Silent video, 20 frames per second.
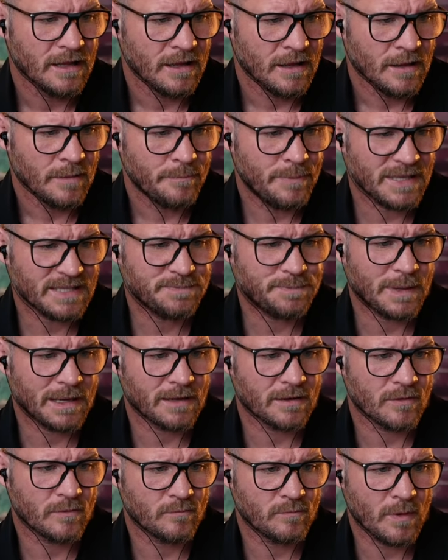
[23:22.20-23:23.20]

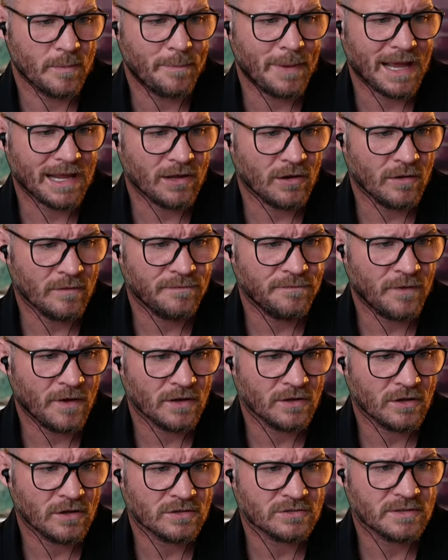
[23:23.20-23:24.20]
Bisping, Rebecca
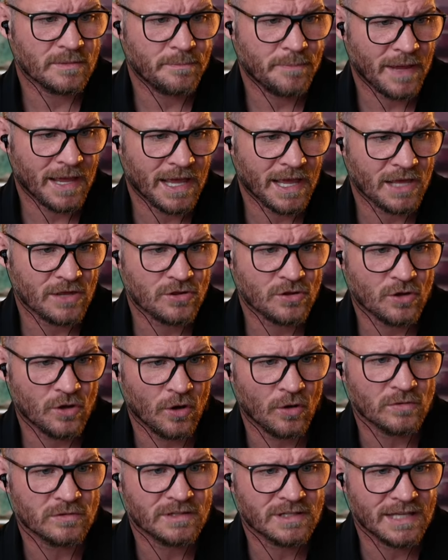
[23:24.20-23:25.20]
follows a page
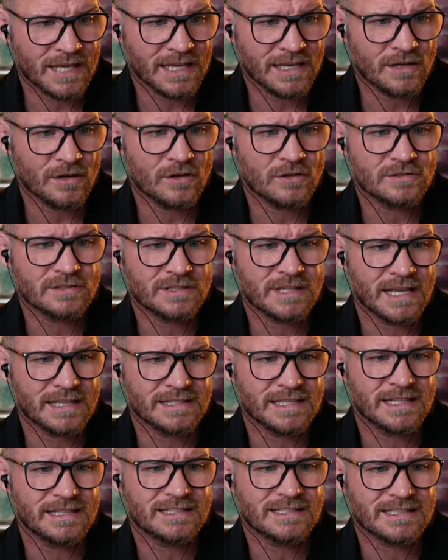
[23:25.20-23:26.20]
called Kiddo's
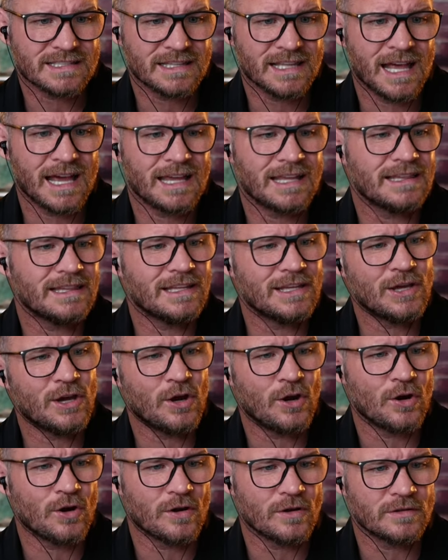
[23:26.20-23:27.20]
Getting Slightly
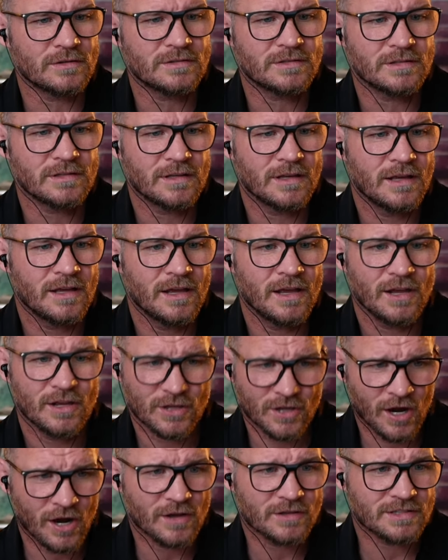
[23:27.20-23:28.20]
Hurt.
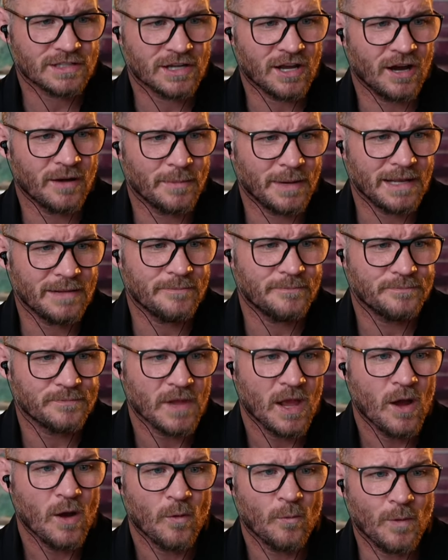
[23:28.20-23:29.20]
Care to comment?
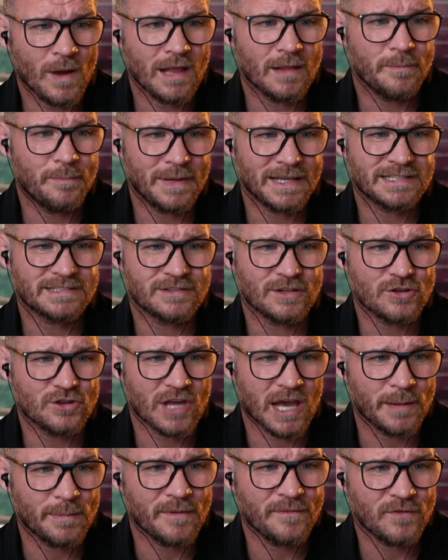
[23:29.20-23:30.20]
Well, Piston
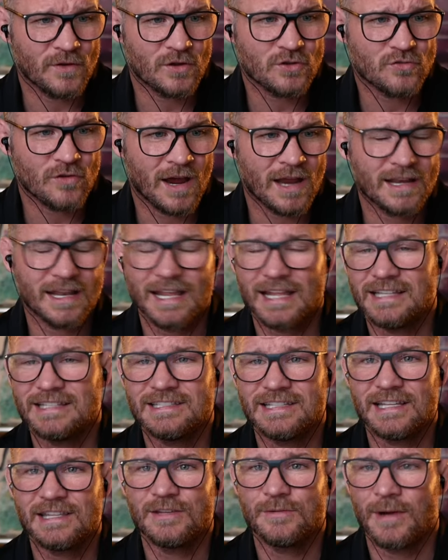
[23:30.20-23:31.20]
Jab, if you're trying to
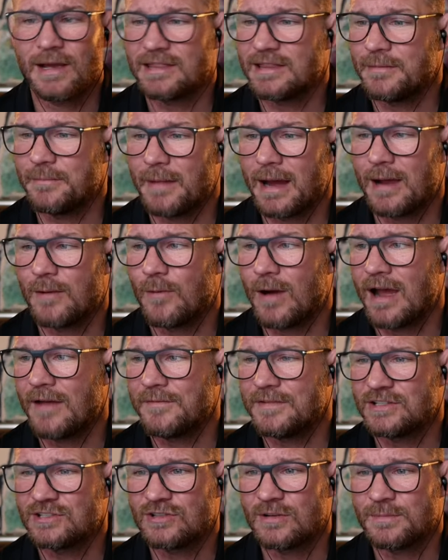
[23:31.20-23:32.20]
insinuate that my wife
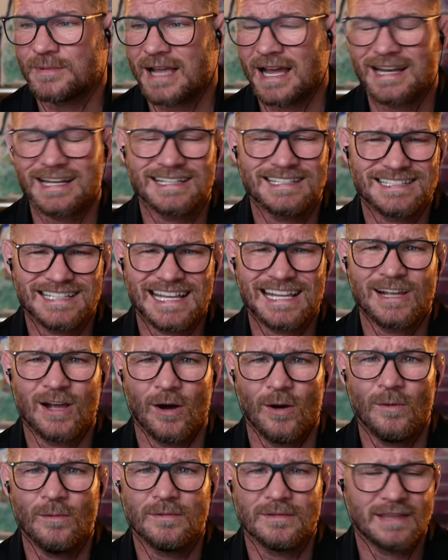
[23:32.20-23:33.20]
is some kind of
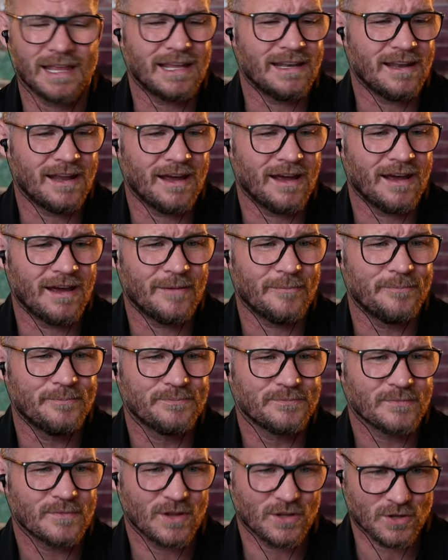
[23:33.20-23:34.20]
sicko, then um,
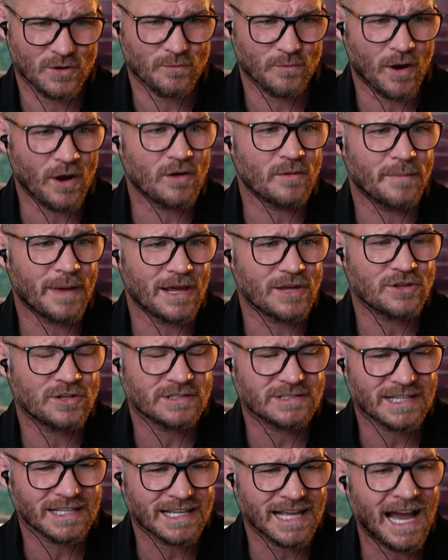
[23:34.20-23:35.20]
you're wrong, mate. She's
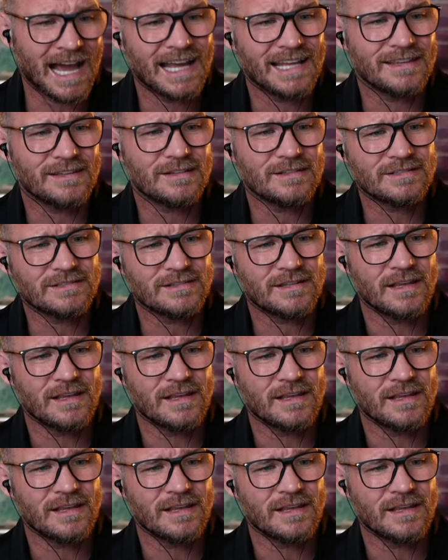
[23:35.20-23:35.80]
the kindest,